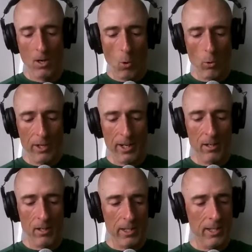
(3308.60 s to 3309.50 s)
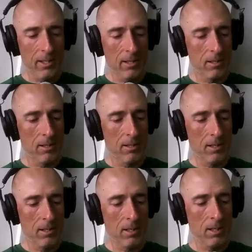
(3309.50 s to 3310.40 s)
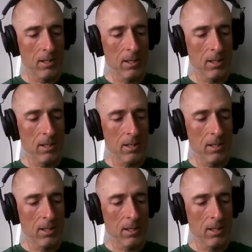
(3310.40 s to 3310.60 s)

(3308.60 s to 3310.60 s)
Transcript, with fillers: Ordinarily, uh,